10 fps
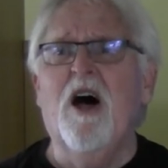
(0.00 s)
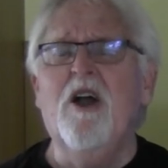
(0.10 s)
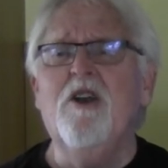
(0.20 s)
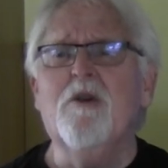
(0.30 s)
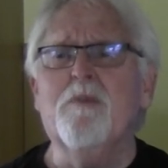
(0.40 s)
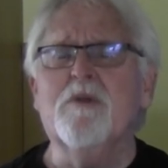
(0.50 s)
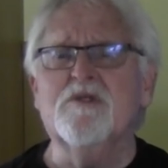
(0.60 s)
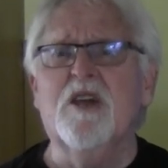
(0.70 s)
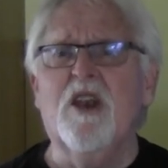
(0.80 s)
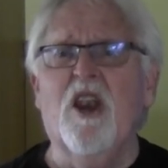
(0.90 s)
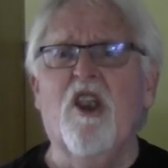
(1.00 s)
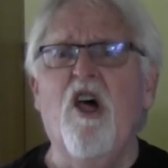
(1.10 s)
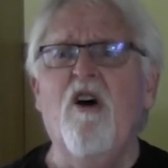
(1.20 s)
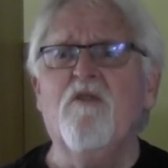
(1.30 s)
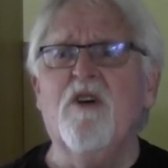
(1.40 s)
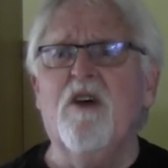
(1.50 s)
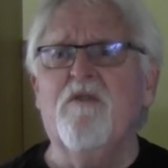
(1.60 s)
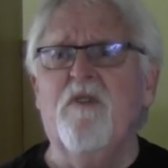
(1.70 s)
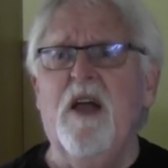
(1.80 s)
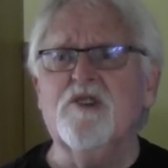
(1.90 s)
100% love and
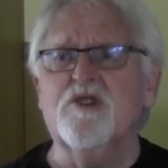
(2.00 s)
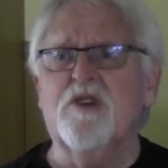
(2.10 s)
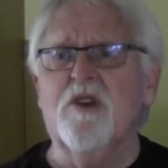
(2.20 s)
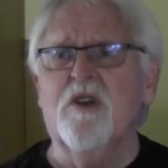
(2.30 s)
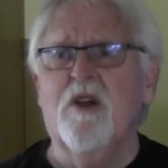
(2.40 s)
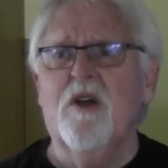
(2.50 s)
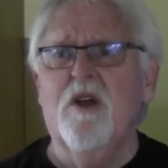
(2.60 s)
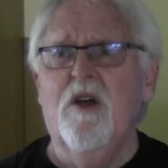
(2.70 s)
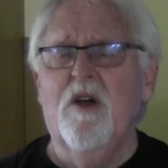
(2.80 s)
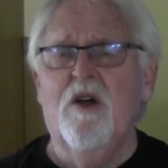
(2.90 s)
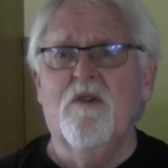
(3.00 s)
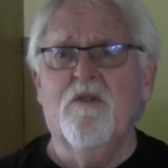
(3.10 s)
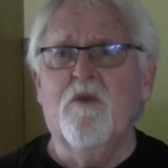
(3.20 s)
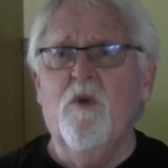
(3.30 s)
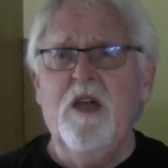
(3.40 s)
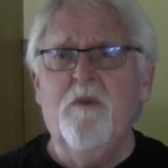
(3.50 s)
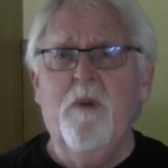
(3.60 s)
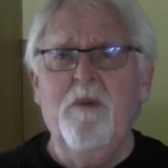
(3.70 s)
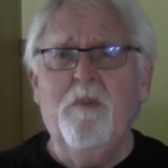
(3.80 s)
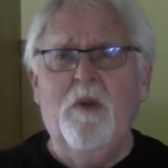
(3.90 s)
affection for weak
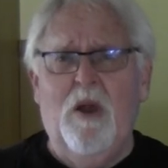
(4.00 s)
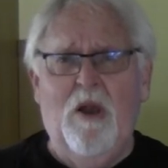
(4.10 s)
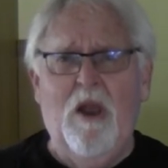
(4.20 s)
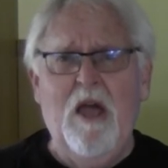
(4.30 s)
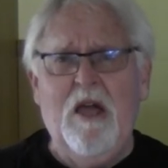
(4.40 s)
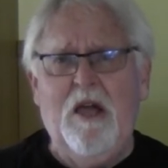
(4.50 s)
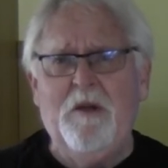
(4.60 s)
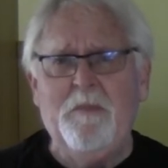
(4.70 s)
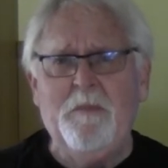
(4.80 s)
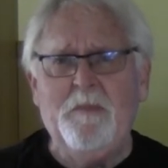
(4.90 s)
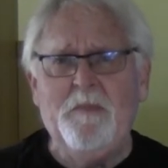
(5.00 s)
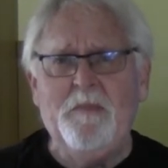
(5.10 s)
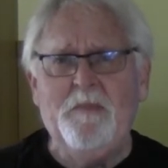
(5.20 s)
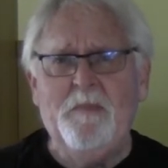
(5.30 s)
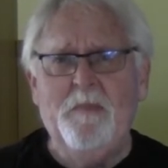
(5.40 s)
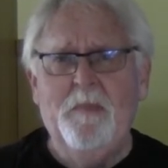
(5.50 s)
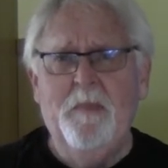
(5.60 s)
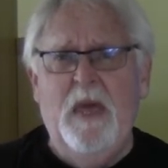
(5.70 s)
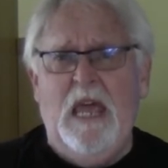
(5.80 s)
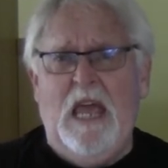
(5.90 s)
people like
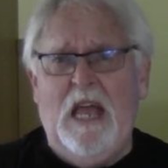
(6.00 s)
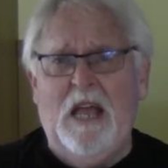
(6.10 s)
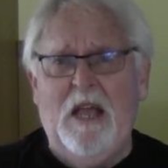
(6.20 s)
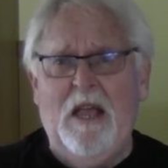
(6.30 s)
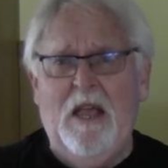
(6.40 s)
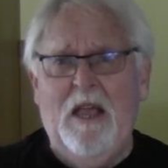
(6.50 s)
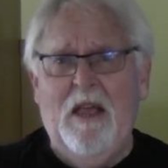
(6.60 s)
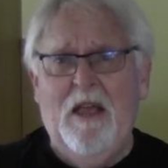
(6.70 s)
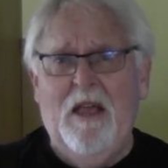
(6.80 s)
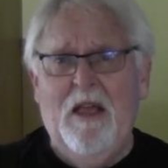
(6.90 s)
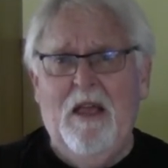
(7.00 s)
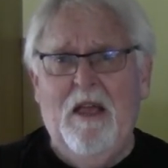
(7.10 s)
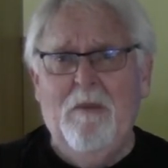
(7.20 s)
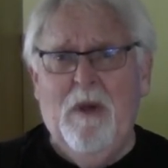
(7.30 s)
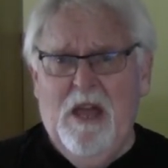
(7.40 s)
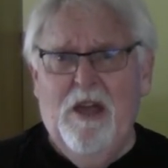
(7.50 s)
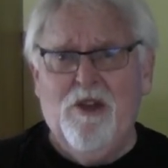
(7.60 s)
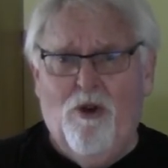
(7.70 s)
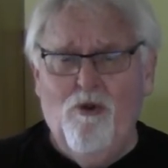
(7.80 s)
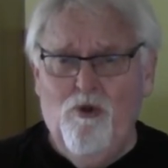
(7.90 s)
me. May I
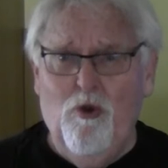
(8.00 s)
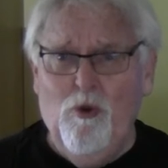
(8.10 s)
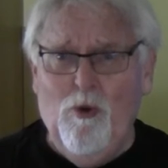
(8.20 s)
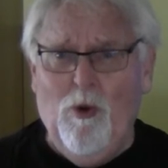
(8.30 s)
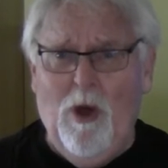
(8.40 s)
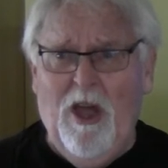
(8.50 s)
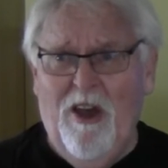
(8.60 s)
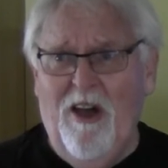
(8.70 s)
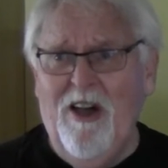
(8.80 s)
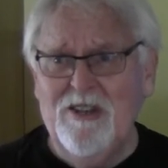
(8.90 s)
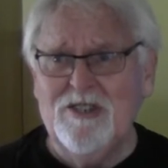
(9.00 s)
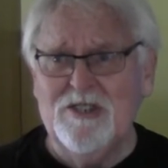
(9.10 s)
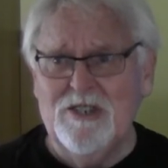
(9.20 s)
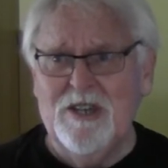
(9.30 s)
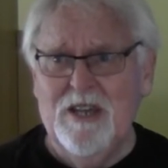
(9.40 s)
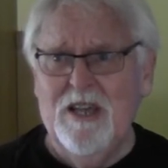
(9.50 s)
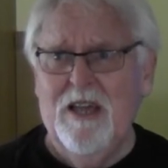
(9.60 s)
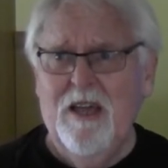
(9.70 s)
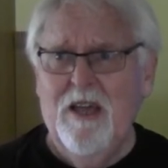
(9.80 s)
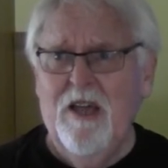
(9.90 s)
include you and us?
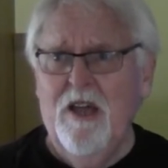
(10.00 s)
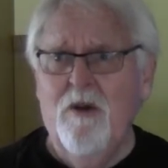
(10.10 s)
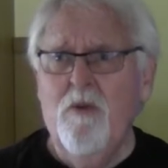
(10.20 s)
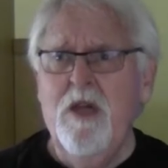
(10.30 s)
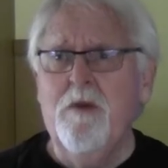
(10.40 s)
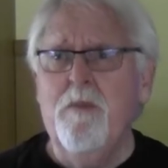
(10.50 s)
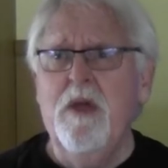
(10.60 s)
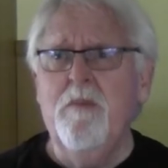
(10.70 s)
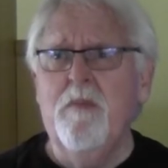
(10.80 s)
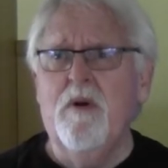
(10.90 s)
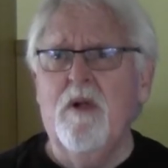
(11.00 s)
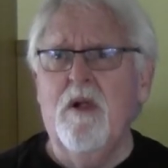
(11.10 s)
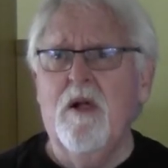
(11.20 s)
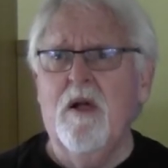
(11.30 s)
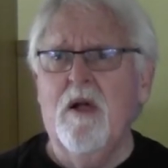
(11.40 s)
Weak people.